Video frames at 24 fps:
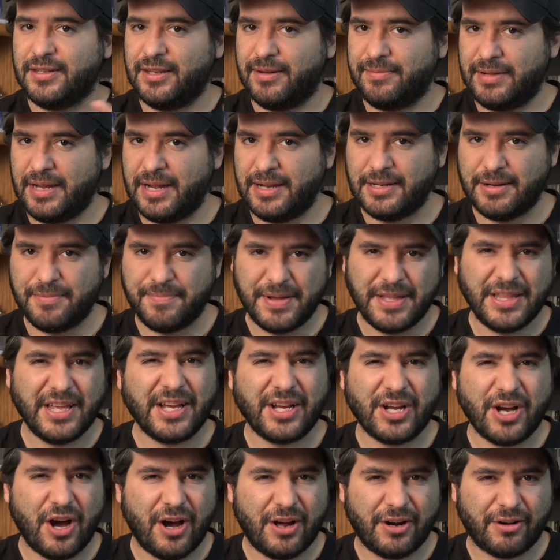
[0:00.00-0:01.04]
Sometimes it'd be
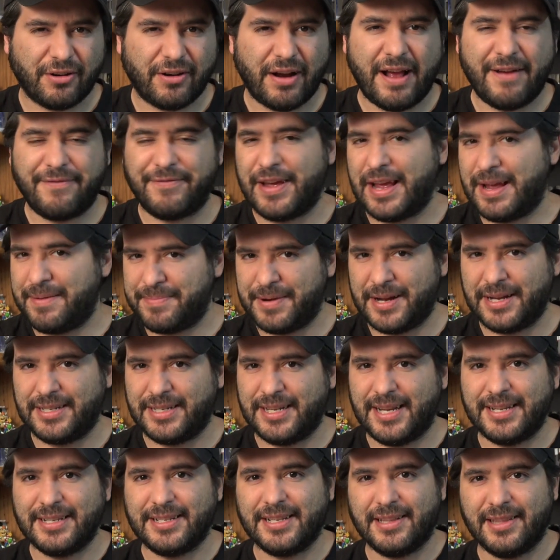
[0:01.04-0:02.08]
like autograph
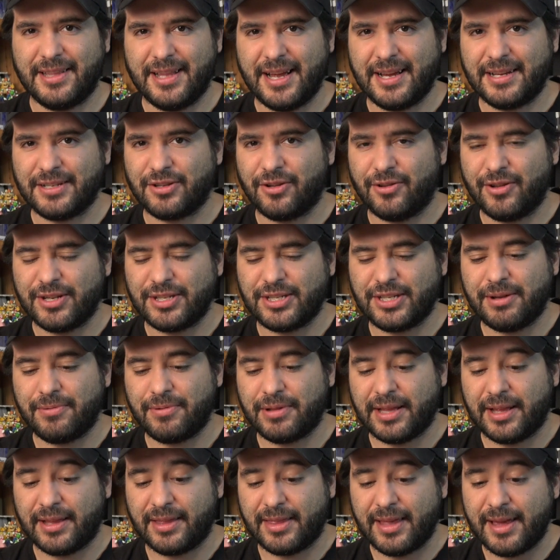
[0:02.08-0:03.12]
8x10s and things. So let's see
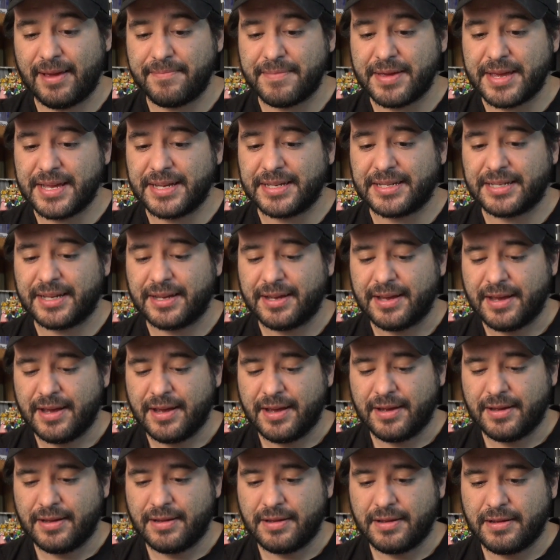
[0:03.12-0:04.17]
what the theme is.
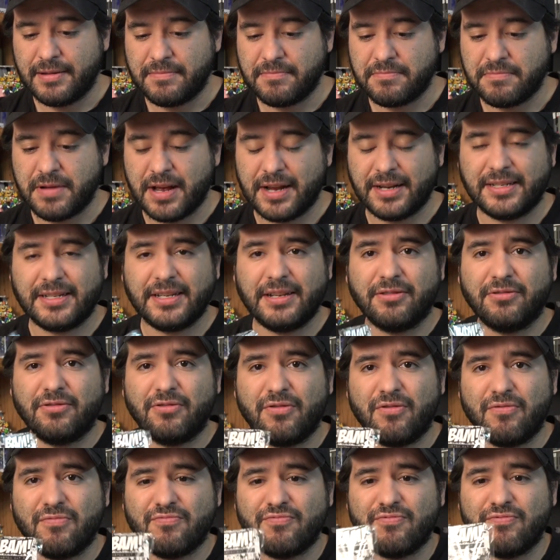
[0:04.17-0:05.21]
I see a
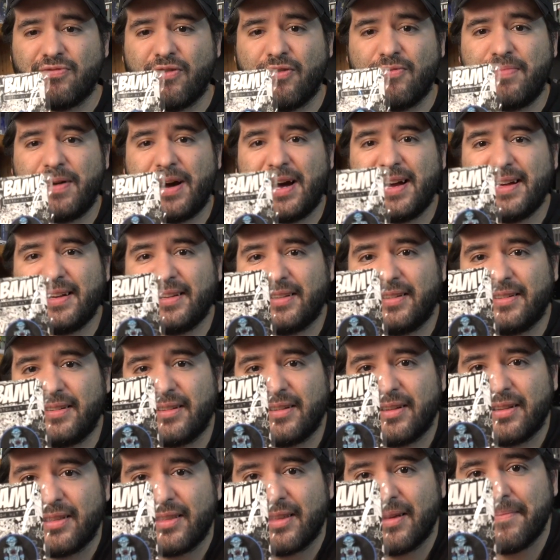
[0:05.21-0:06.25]
little robot.
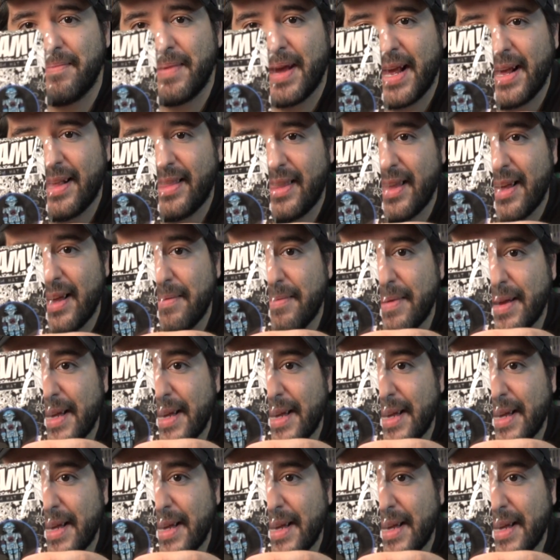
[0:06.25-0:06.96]
The main theme